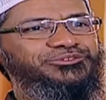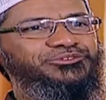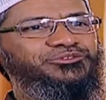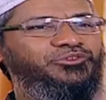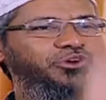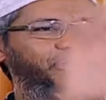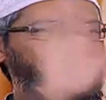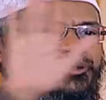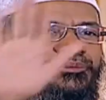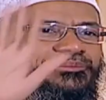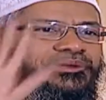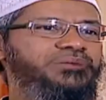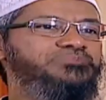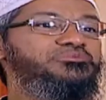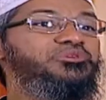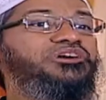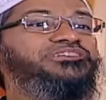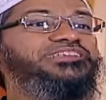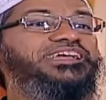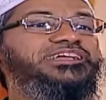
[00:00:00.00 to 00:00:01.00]
you want a
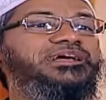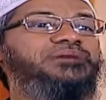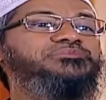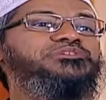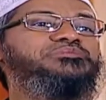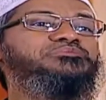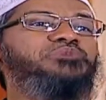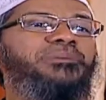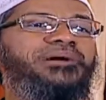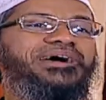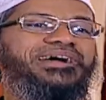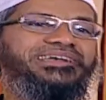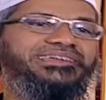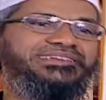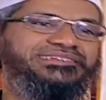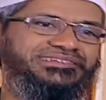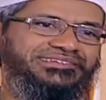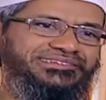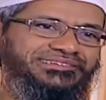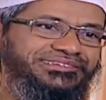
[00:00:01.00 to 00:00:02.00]
bed because that comes in mubah
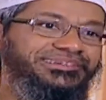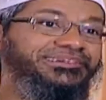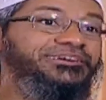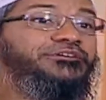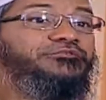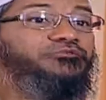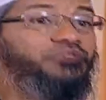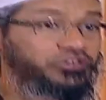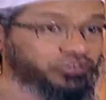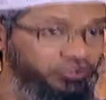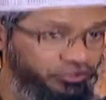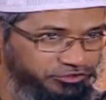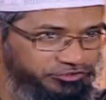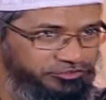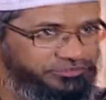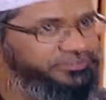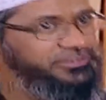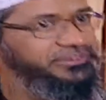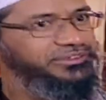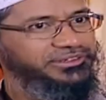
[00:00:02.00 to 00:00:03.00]
condition for
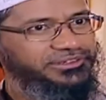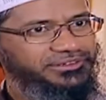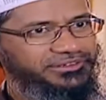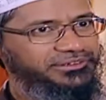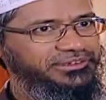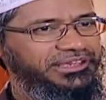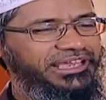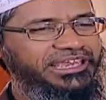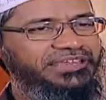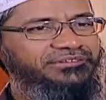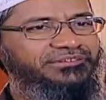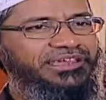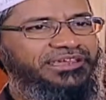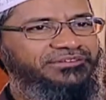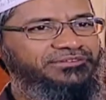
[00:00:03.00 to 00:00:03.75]
those. Anyway,